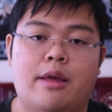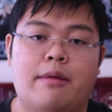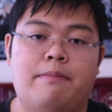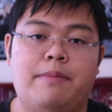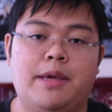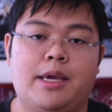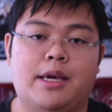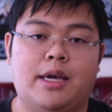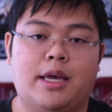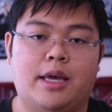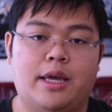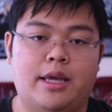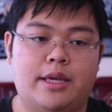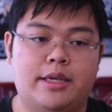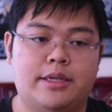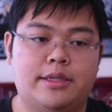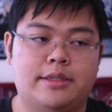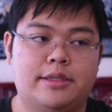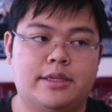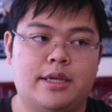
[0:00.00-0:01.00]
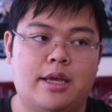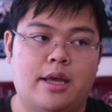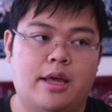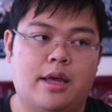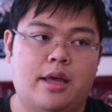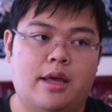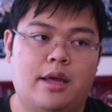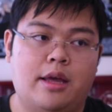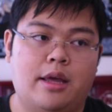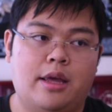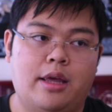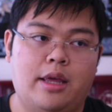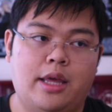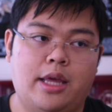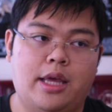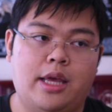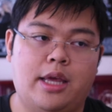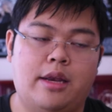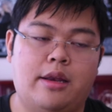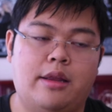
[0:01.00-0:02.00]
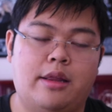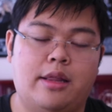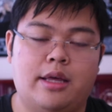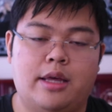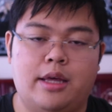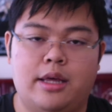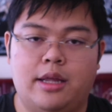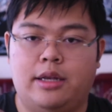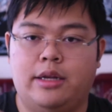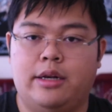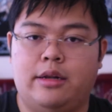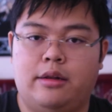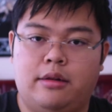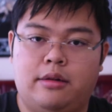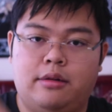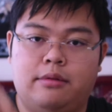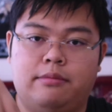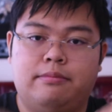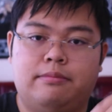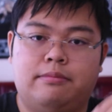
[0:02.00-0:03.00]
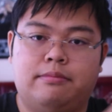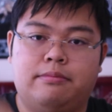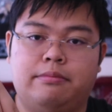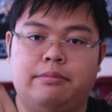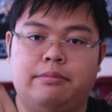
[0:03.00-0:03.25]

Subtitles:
because in the little,